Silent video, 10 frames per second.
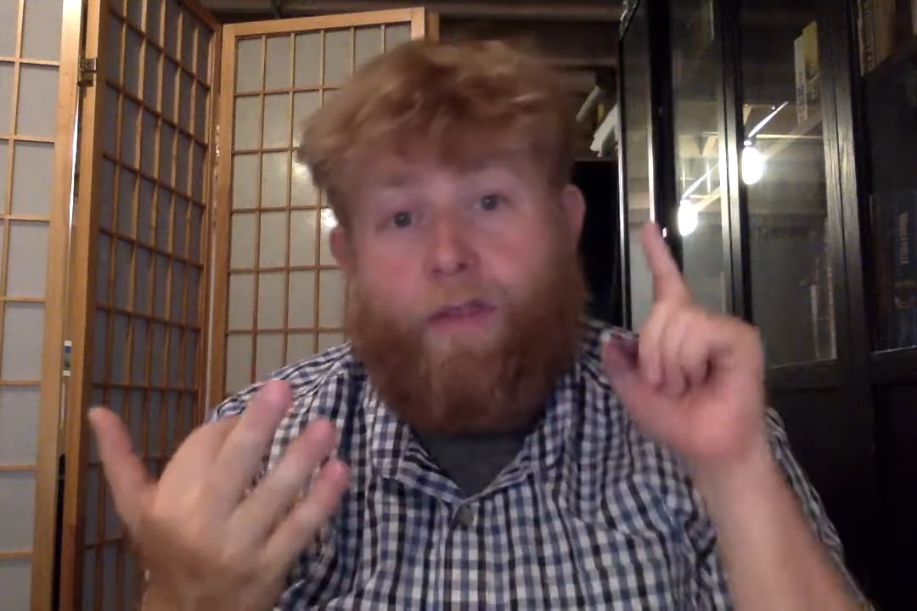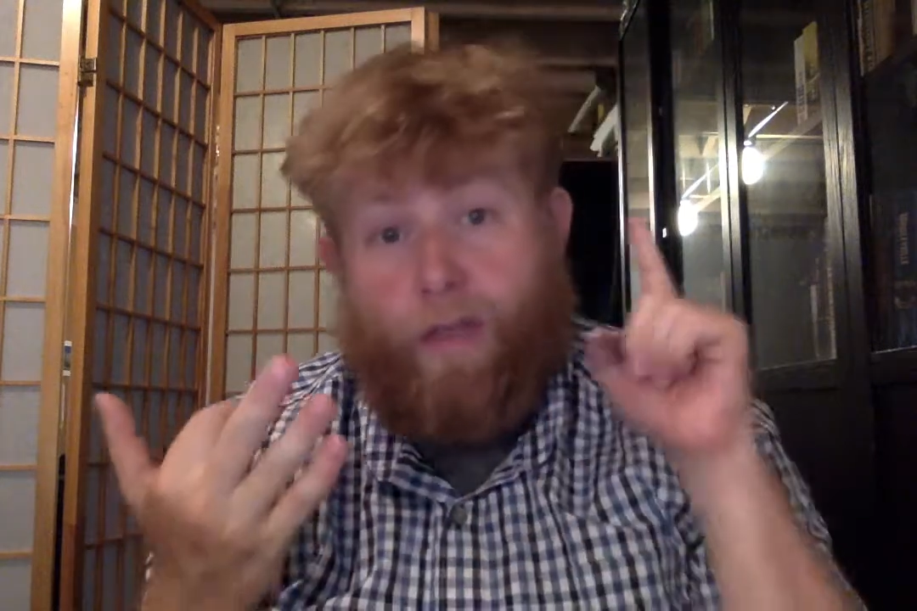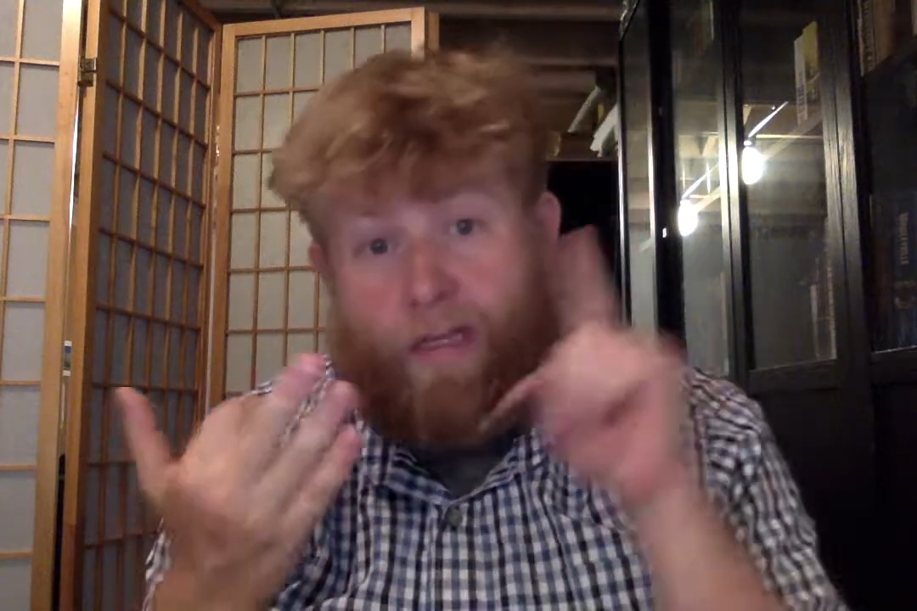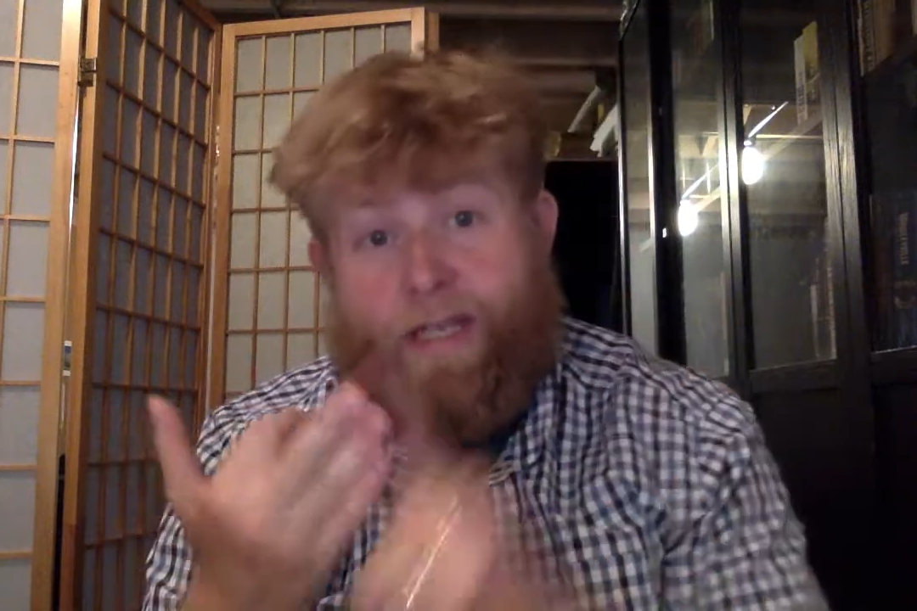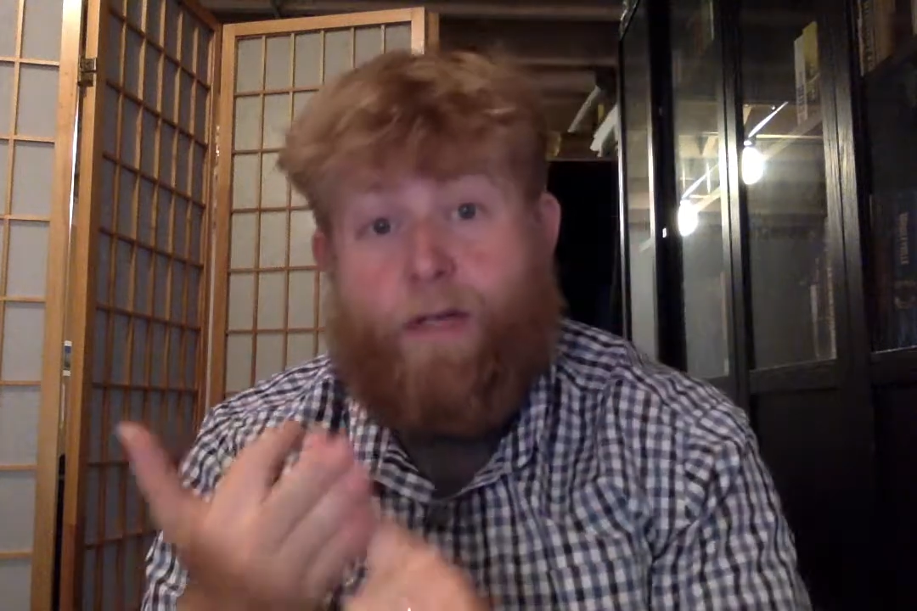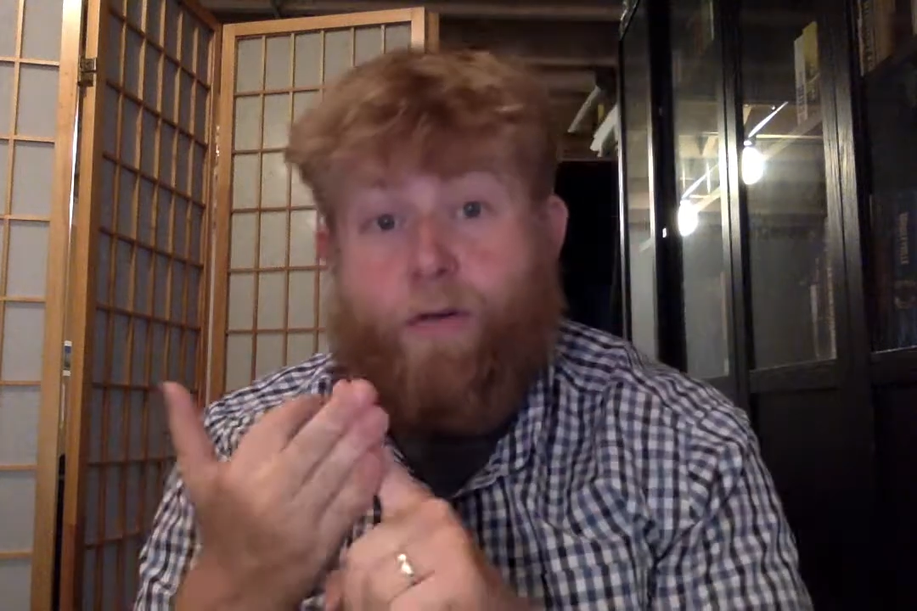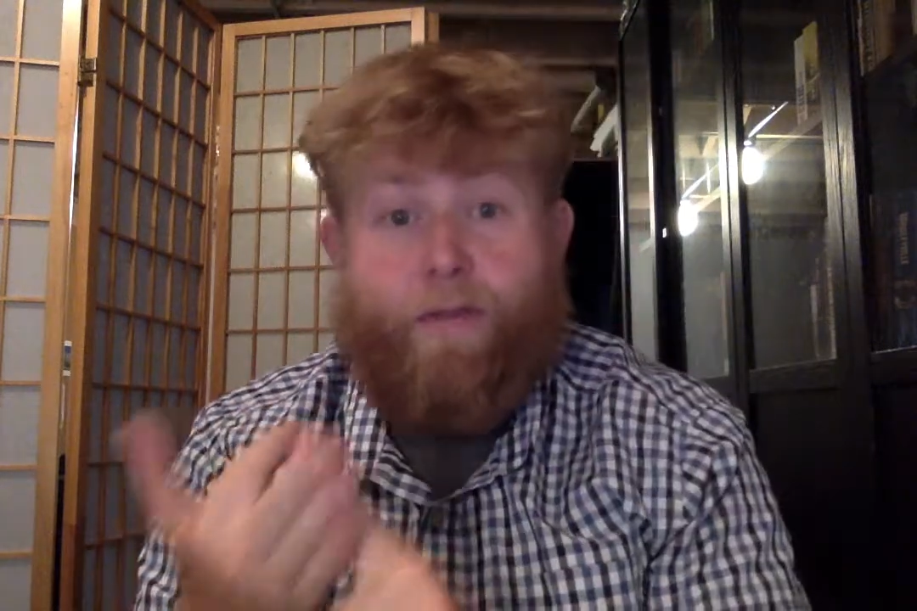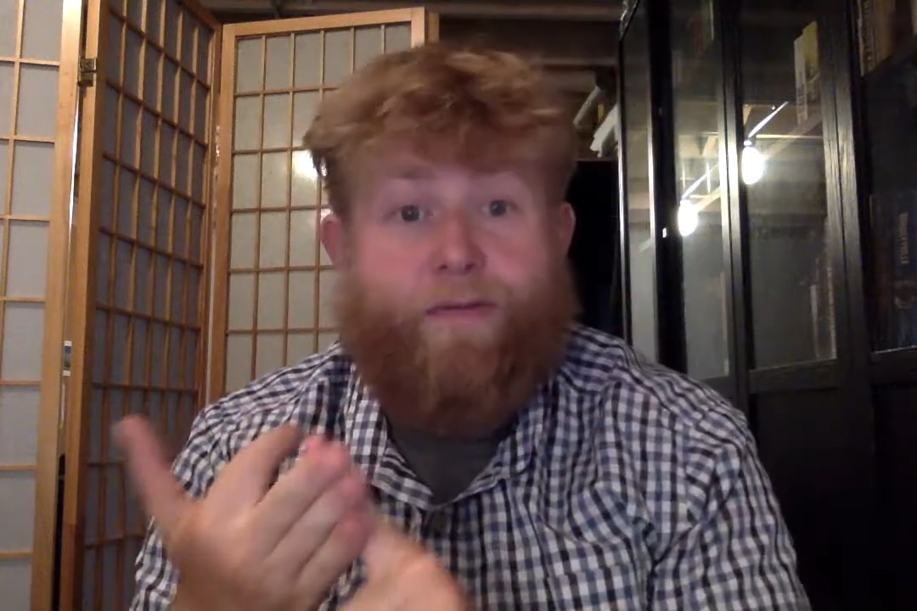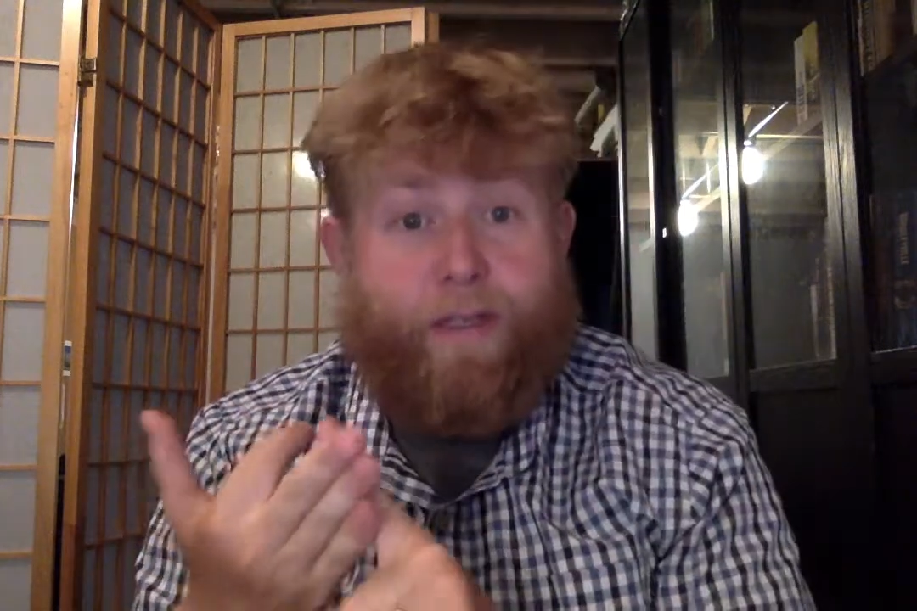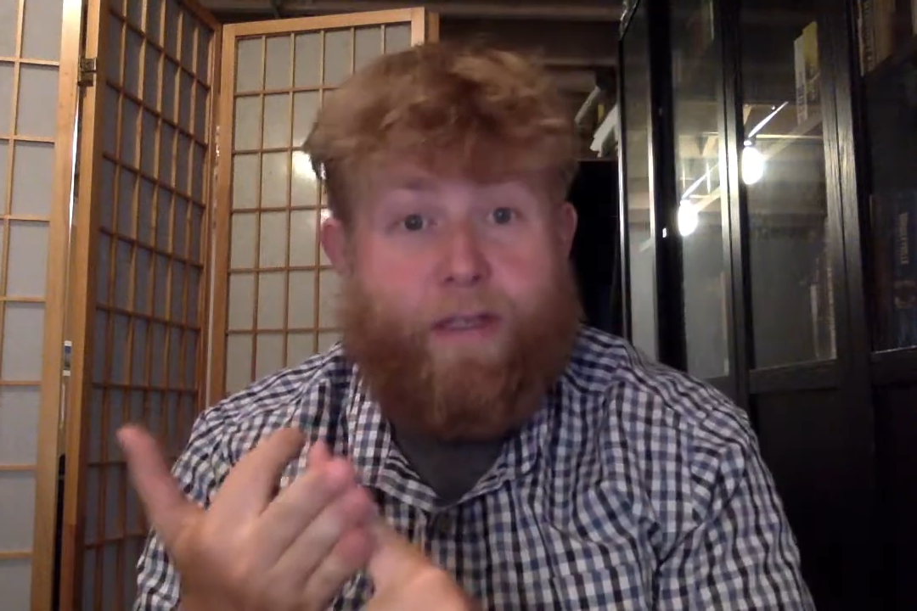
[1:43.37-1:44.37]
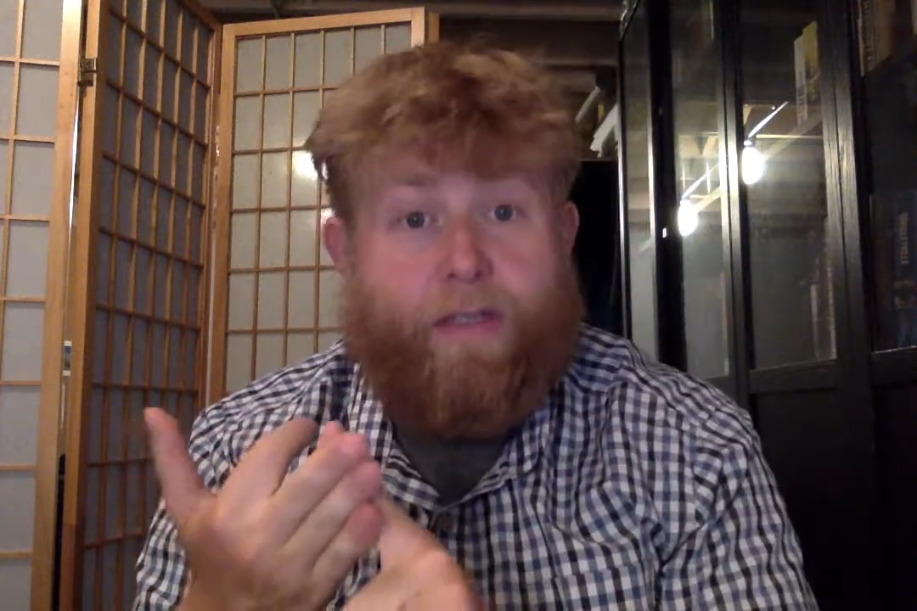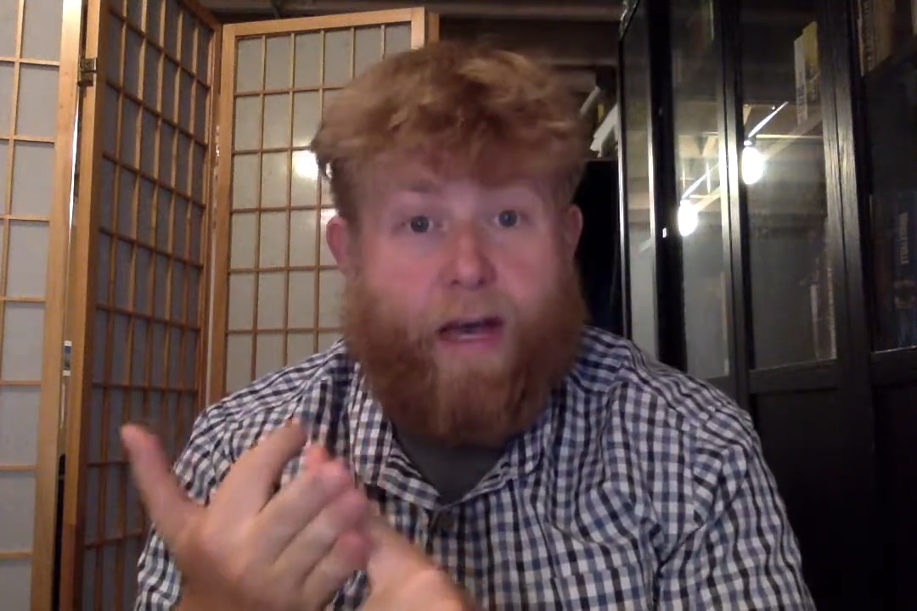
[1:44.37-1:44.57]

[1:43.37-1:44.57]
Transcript: The leaders of these,